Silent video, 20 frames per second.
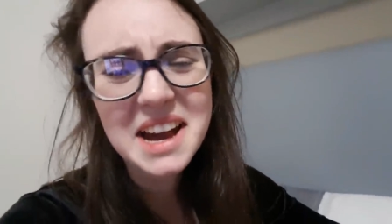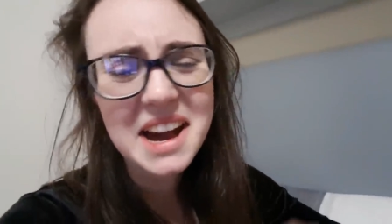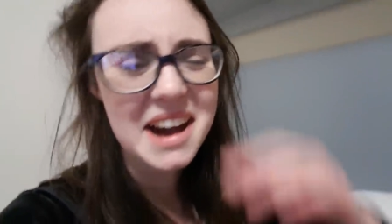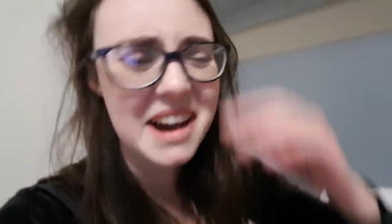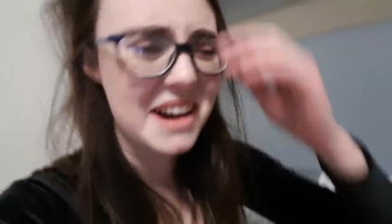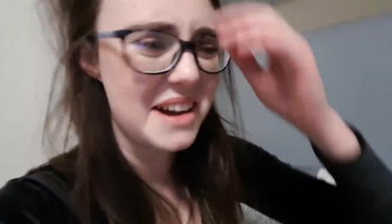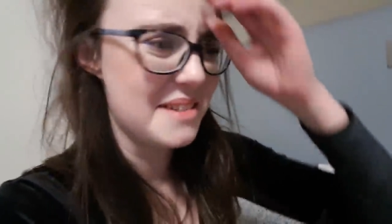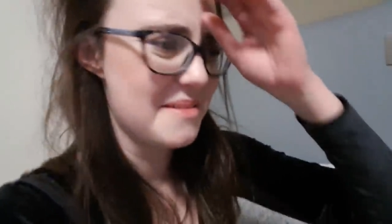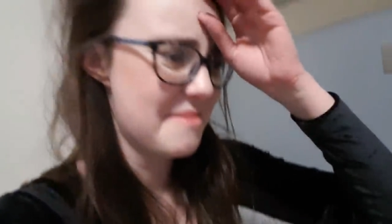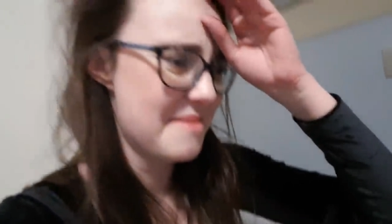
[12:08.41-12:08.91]

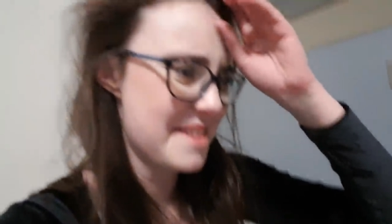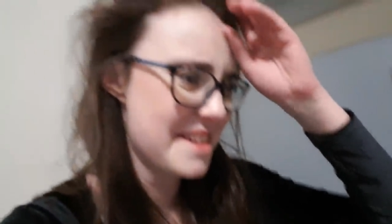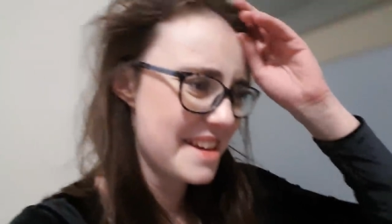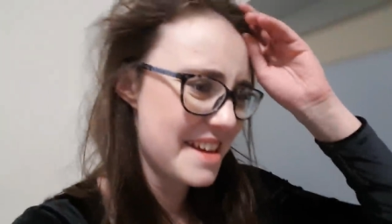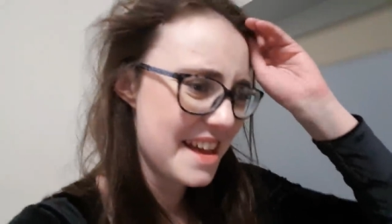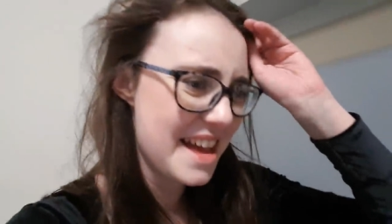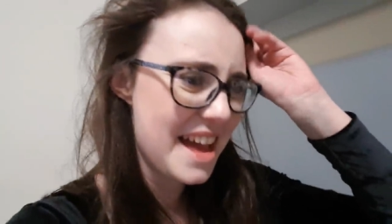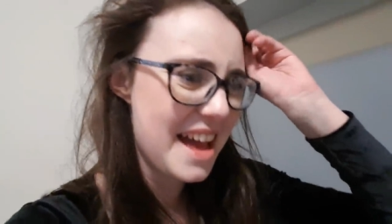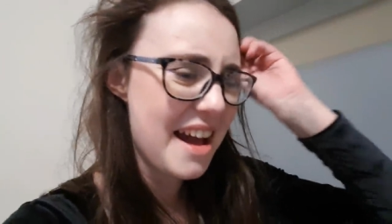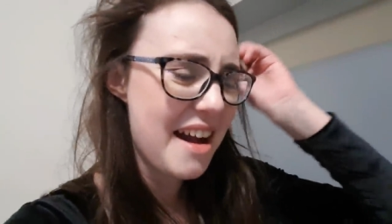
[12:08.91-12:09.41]
Um,
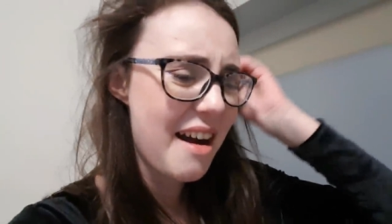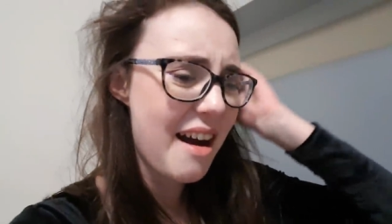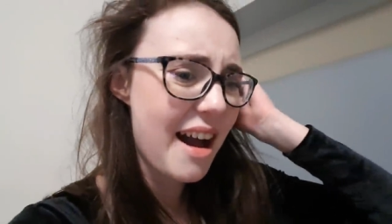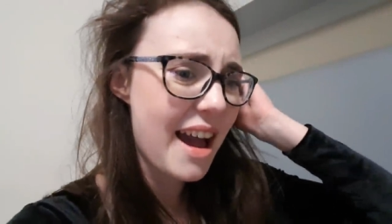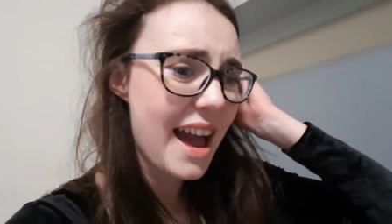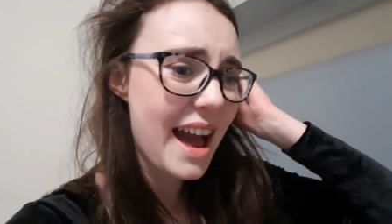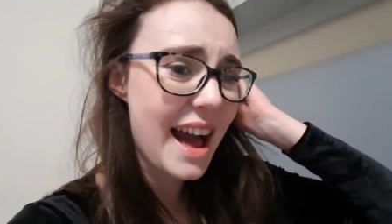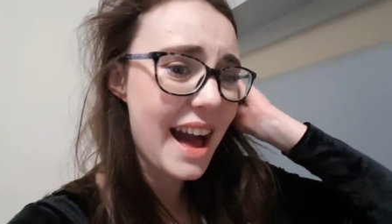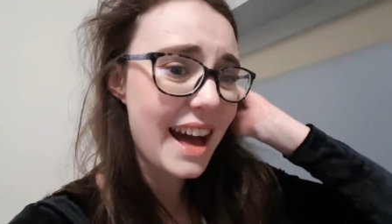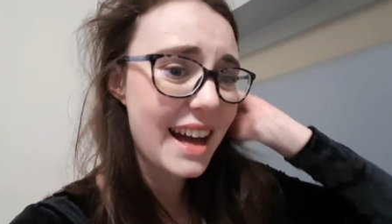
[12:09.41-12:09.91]
I
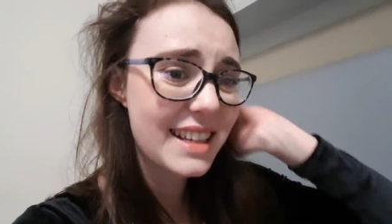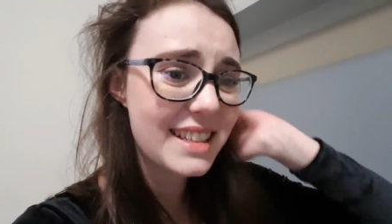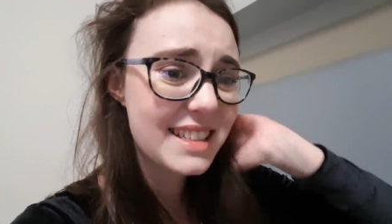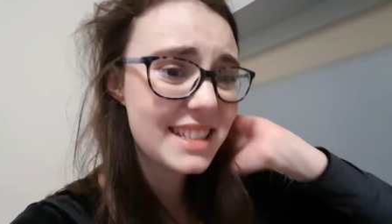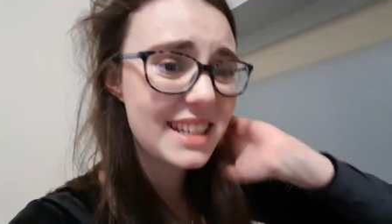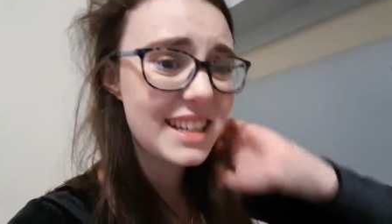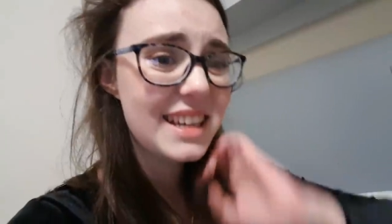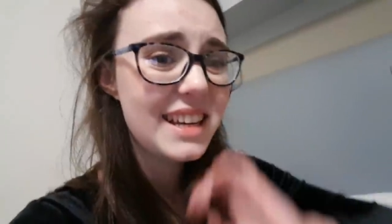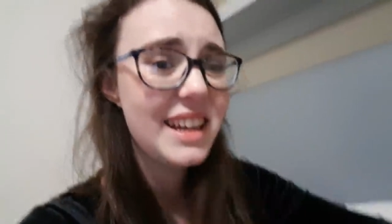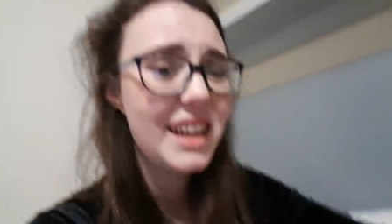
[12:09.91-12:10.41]
had
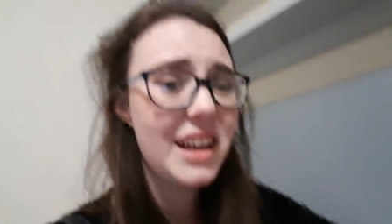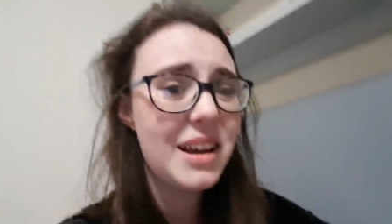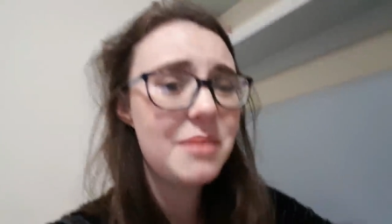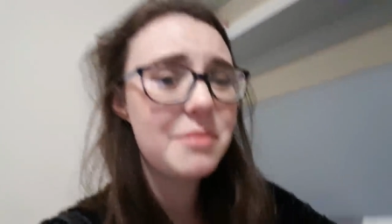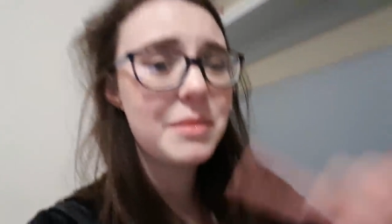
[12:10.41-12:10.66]
a